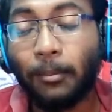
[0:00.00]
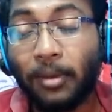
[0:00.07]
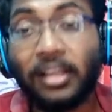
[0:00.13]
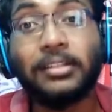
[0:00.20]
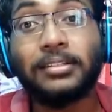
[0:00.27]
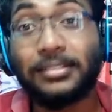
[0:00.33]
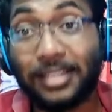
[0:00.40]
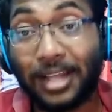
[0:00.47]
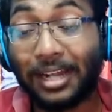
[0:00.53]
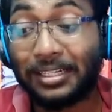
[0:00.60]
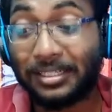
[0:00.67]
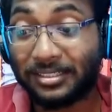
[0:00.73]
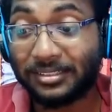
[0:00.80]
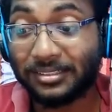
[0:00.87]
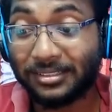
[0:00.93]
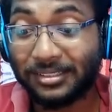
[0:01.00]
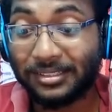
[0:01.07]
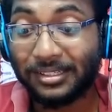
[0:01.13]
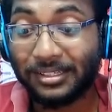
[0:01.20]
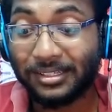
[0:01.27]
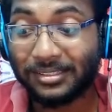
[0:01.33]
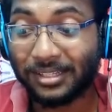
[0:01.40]
Am I is that
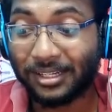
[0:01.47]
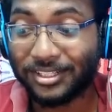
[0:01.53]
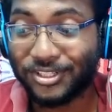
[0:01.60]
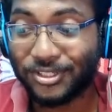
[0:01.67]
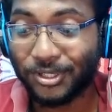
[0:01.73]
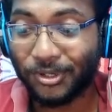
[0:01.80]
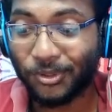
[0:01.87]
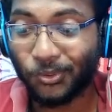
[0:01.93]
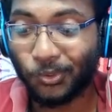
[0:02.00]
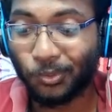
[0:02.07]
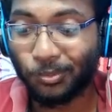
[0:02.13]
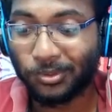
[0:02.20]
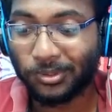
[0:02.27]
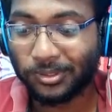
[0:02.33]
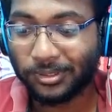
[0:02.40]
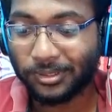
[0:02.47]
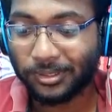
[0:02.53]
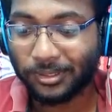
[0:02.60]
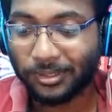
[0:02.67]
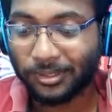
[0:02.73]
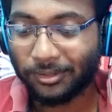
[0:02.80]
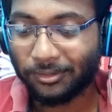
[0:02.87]
such a noob
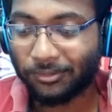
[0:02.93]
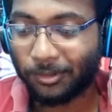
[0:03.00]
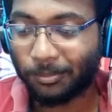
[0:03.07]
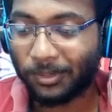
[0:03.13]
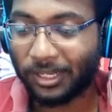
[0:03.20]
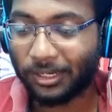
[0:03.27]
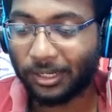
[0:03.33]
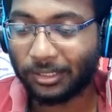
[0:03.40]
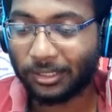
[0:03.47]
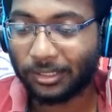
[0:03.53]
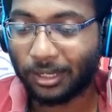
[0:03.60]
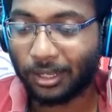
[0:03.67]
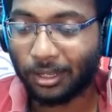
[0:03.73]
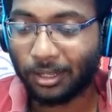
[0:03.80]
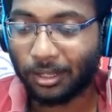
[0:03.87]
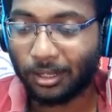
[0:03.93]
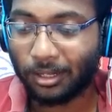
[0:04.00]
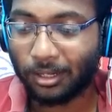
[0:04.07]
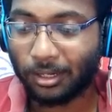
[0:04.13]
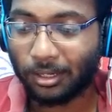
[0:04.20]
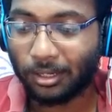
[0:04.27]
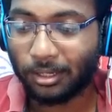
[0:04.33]
for playing like that, huh?